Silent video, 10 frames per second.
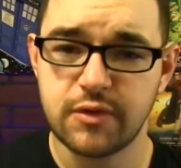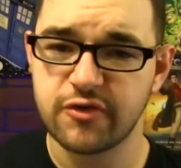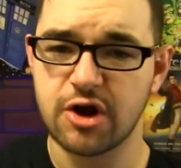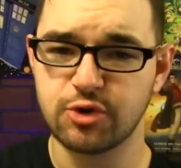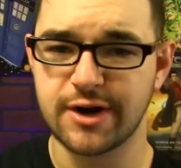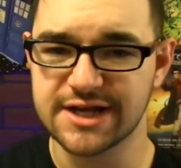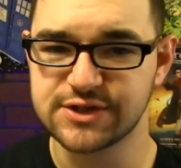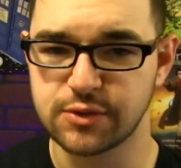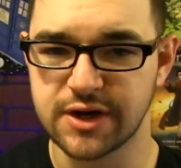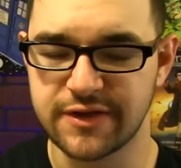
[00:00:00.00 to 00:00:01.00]
Moving on to our next
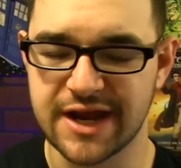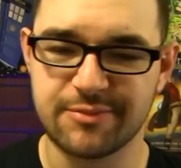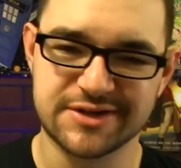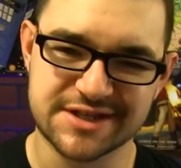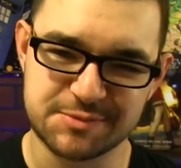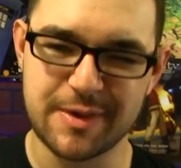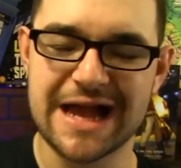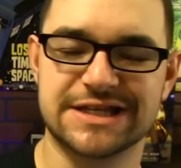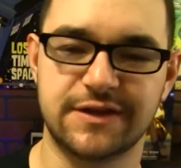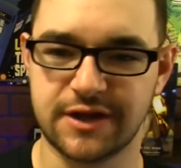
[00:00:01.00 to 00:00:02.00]
story of the day brings us
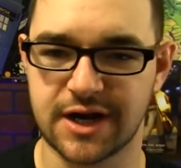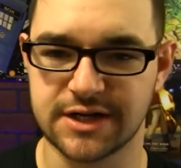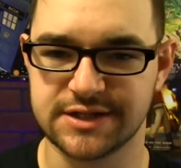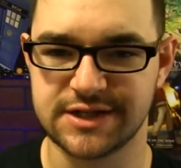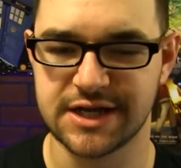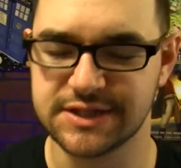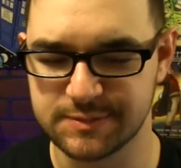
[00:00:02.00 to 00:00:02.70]
back to the United States,